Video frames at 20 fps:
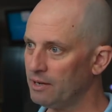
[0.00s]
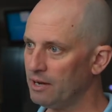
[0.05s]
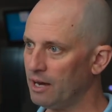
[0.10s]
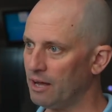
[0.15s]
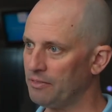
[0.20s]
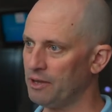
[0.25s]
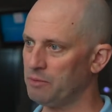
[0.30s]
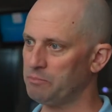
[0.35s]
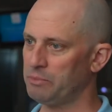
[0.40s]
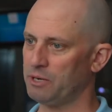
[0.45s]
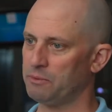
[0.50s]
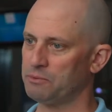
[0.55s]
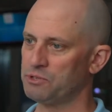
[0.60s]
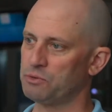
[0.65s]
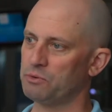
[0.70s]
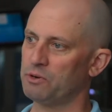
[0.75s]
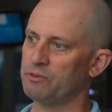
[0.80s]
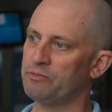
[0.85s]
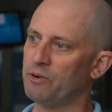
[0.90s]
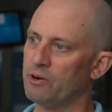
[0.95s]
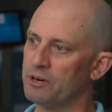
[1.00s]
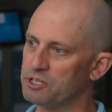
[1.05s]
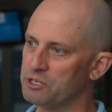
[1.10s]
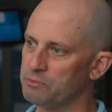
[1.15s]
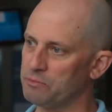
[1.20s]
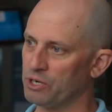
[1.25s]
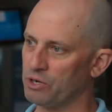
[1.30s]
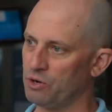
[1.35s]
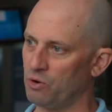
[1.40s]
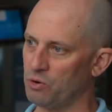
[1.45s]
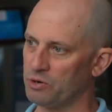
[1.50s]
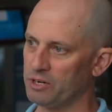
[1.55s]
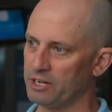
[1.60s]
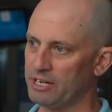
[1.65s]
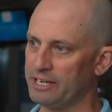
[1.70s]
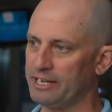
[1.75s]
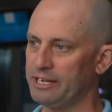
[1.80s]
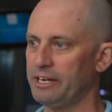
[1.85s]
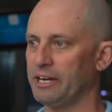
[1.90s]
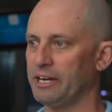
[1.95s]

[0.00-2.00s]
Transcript: and then be able to advise them accordingly,